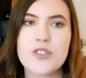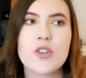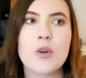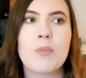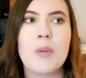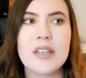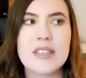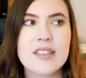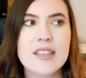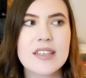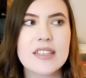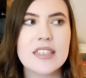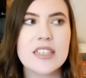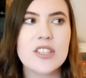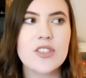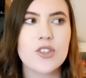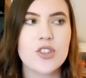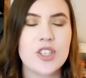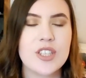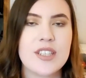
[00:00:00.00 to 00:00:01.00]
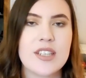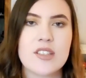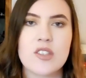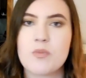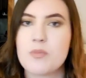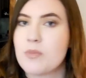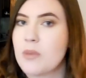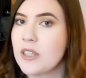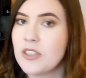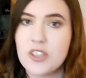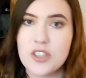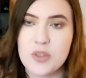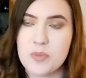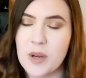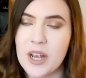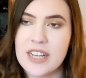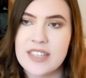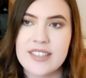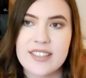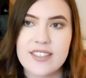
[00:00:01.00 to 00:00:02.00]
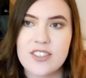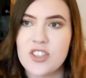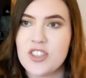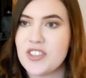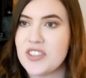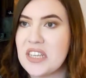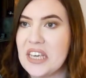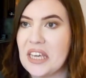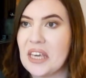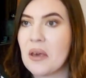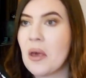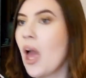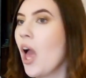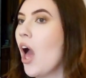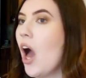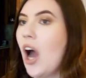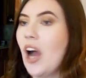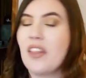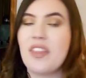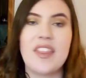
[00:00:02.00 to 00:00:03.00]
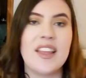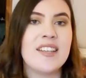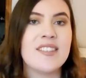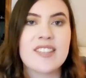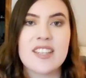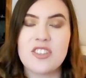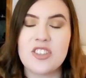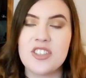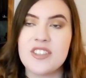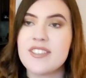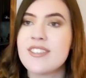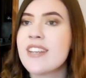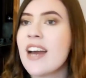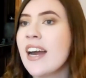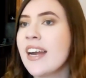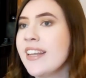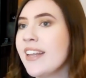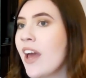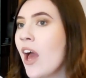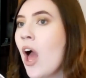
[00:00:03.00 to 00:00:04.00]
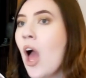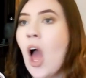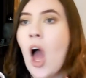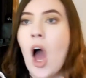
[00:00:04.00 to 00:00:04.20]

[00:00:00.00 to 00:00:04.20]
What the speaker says: So basically she does a bunch of spreads just like on things that she's done,